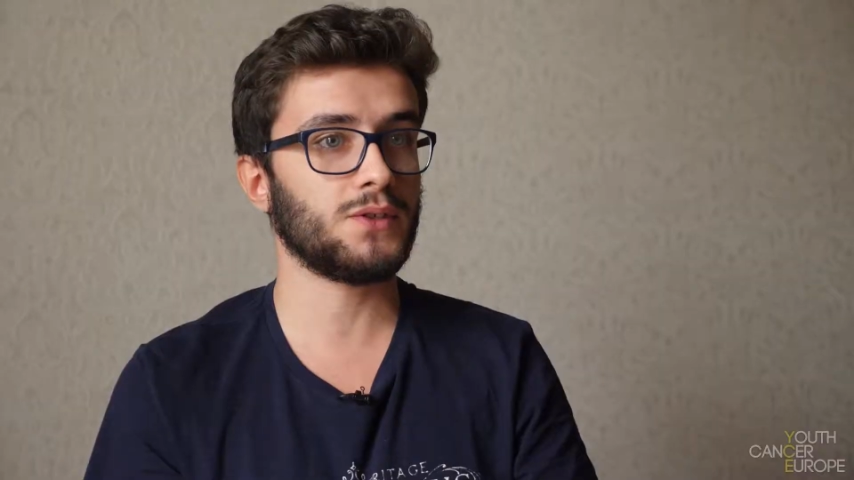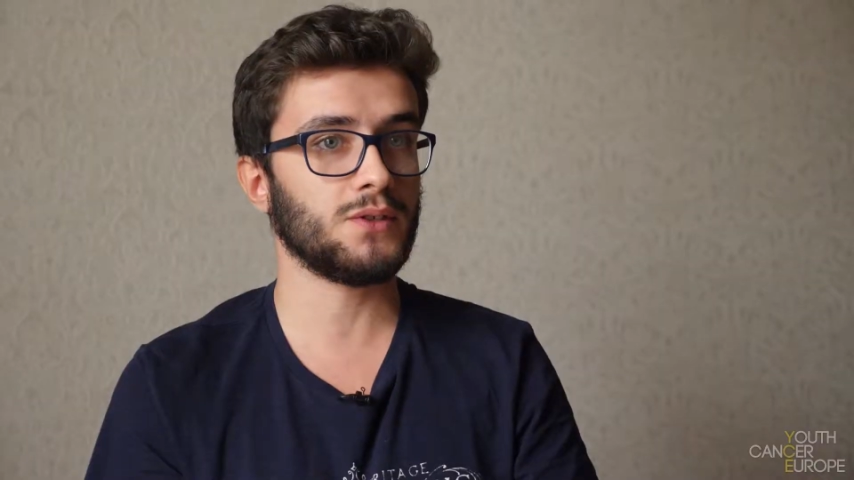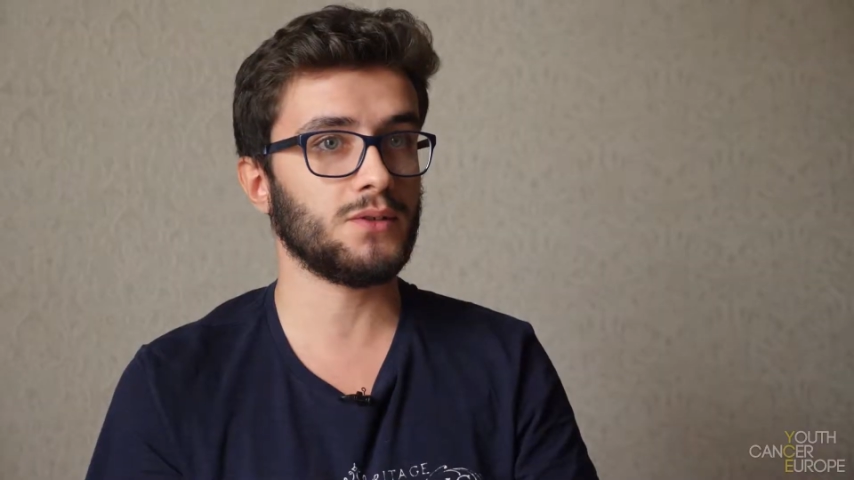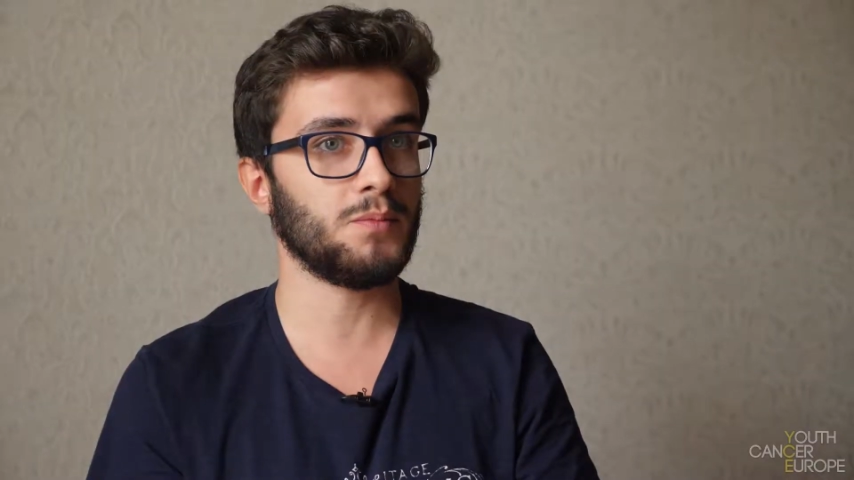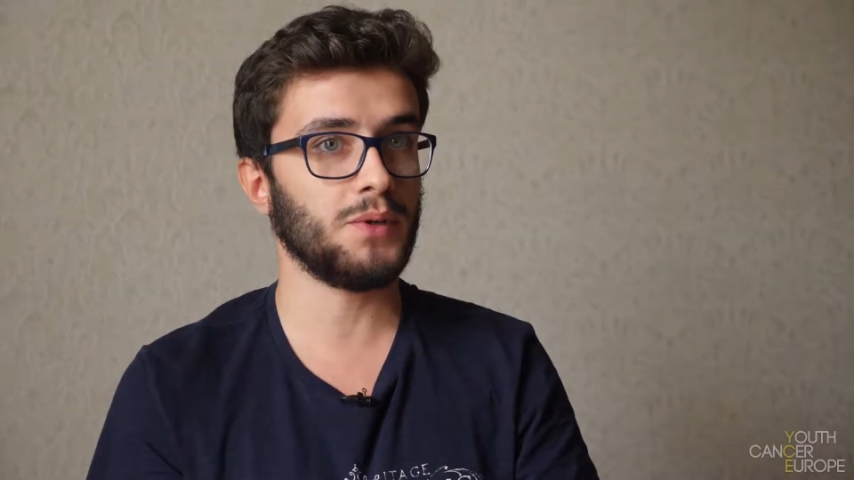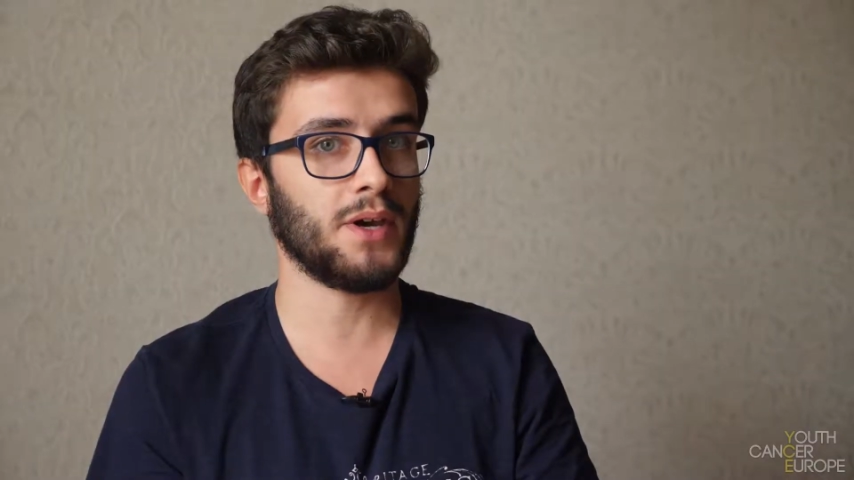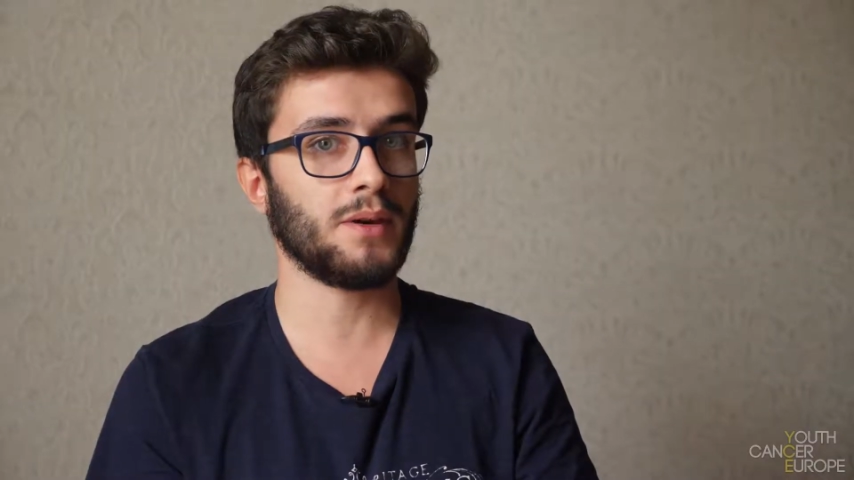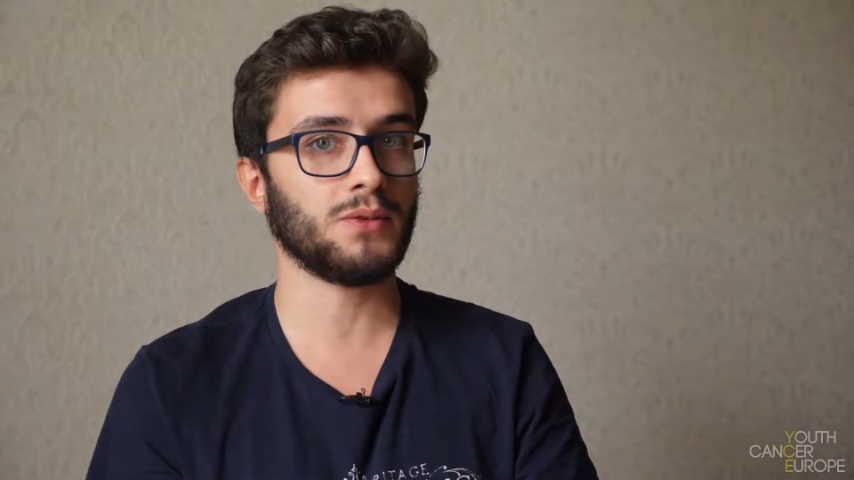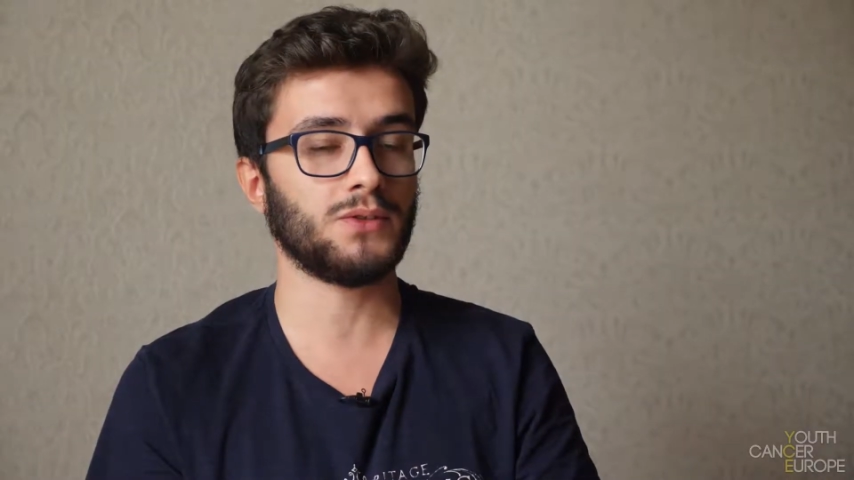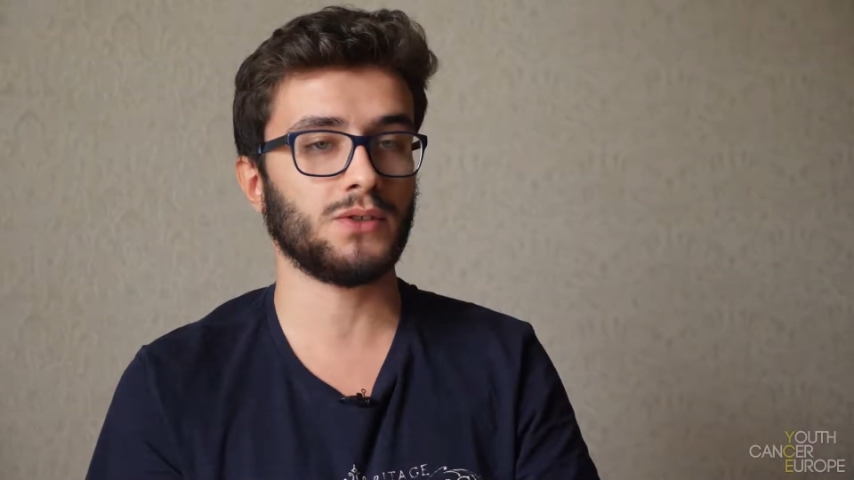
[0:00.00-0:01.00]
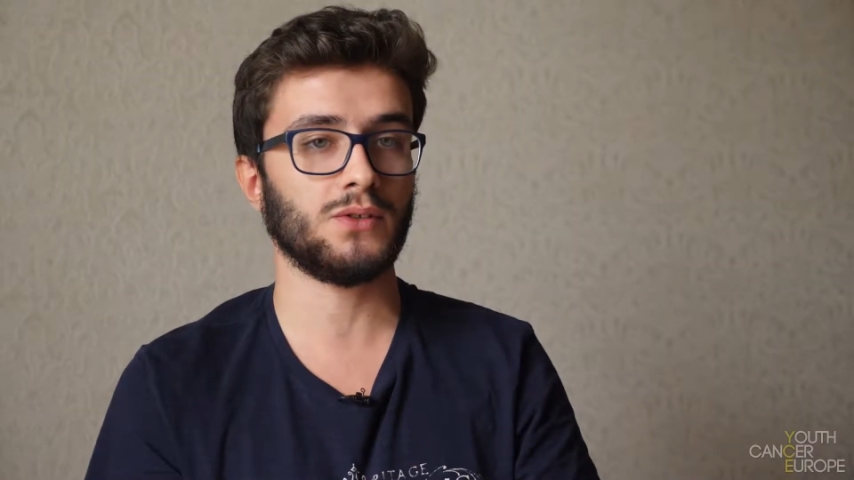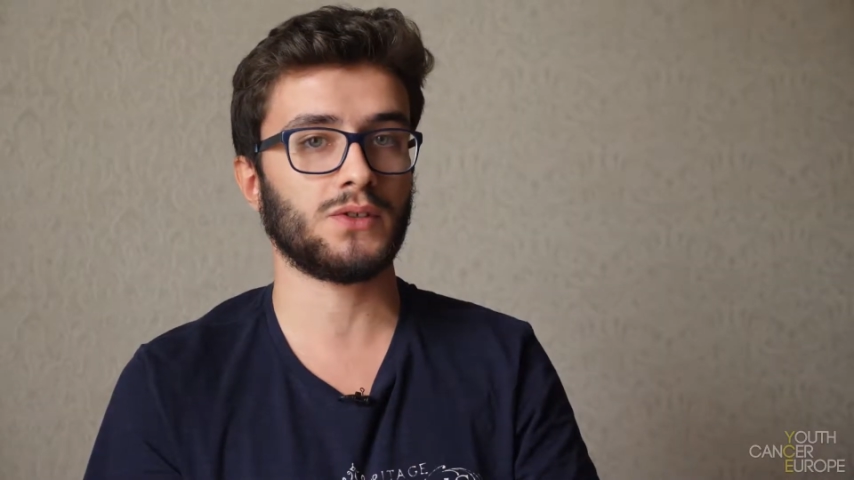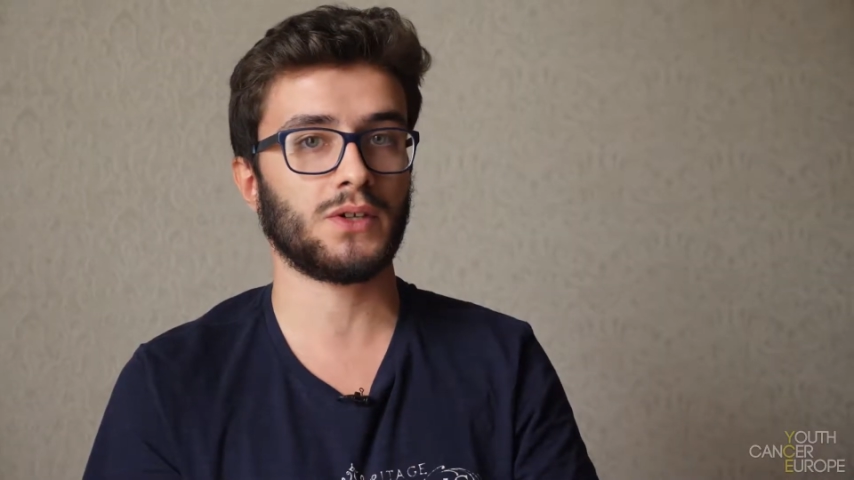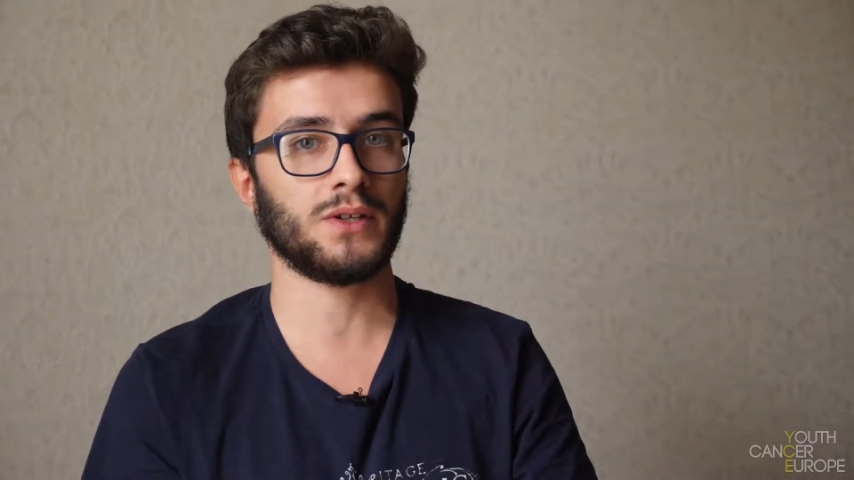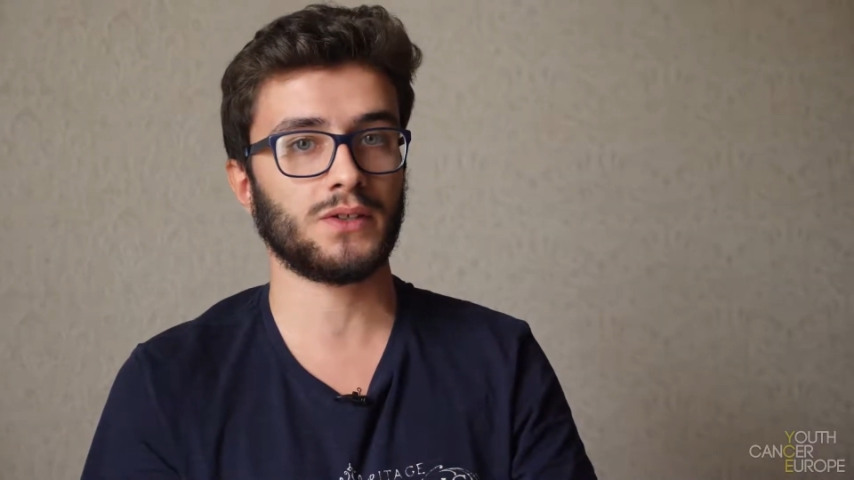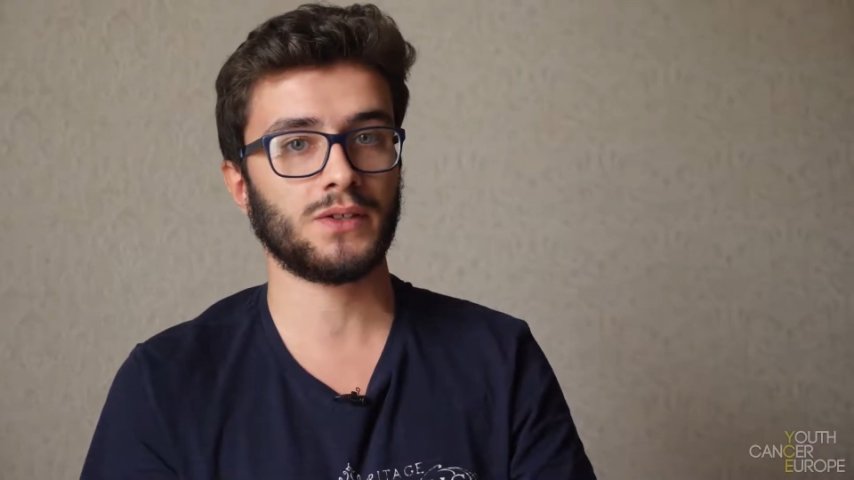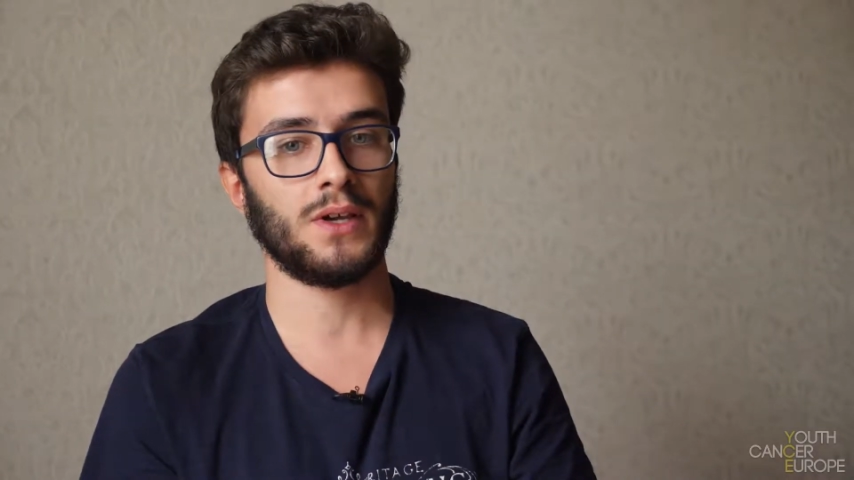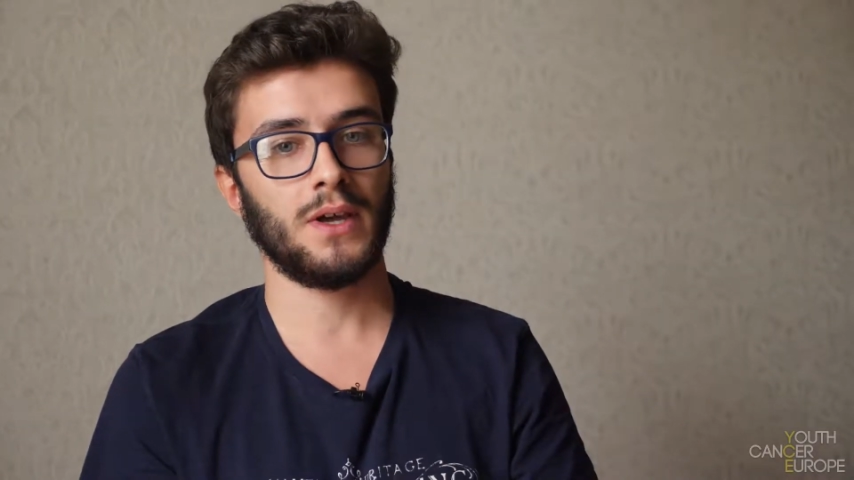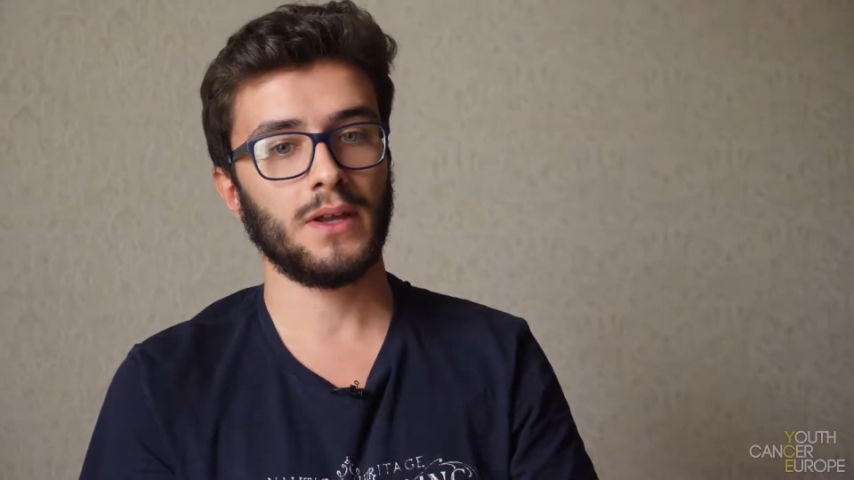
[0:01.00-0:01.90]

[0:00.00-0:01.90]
to be able to discuss